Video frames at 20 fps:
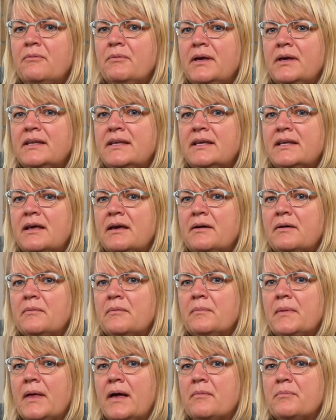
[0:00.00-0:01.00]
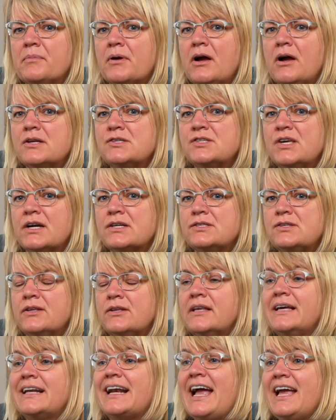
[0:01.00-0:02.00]
we did a project
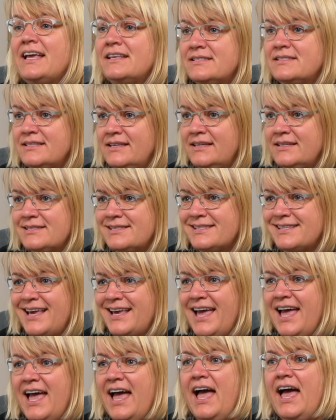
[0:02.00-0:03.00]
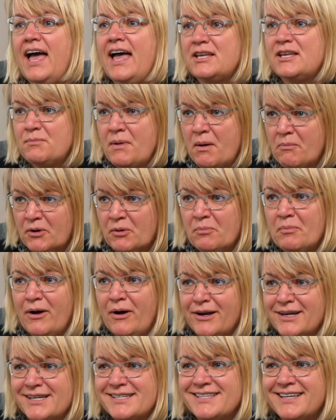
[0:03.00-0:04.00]
on crises and memory
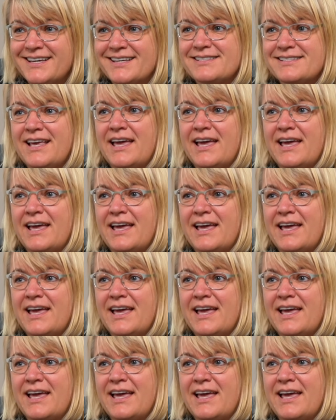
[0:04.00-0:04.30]
politics.